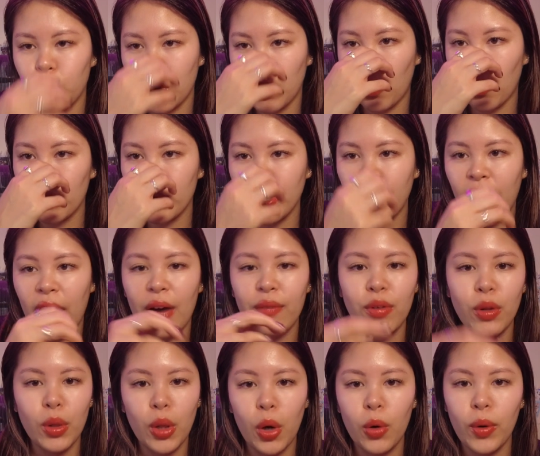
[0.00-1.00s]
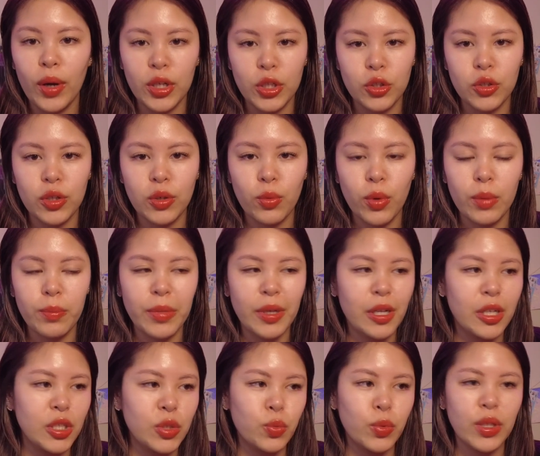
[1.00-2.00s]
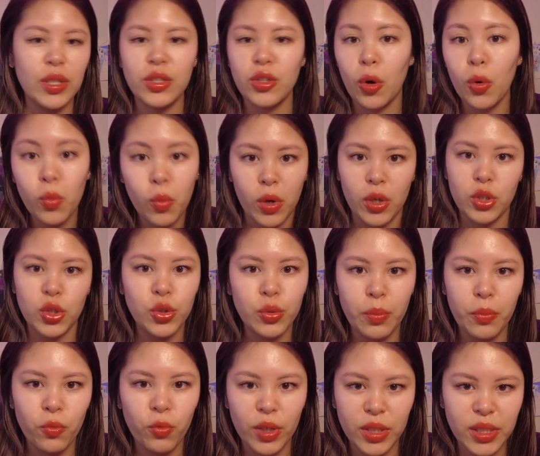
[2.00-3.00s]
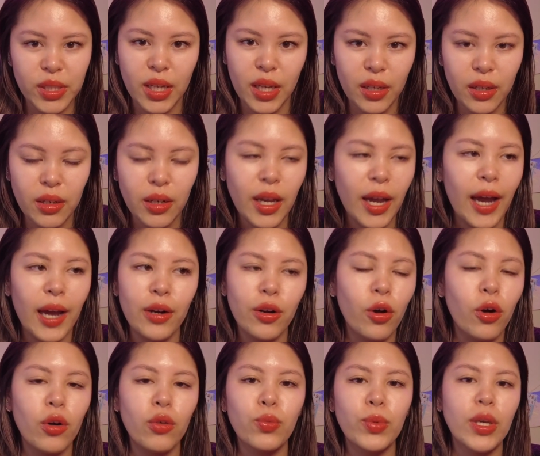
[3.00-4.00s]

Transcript: we only have a low entry one because we don't want to risk it at all.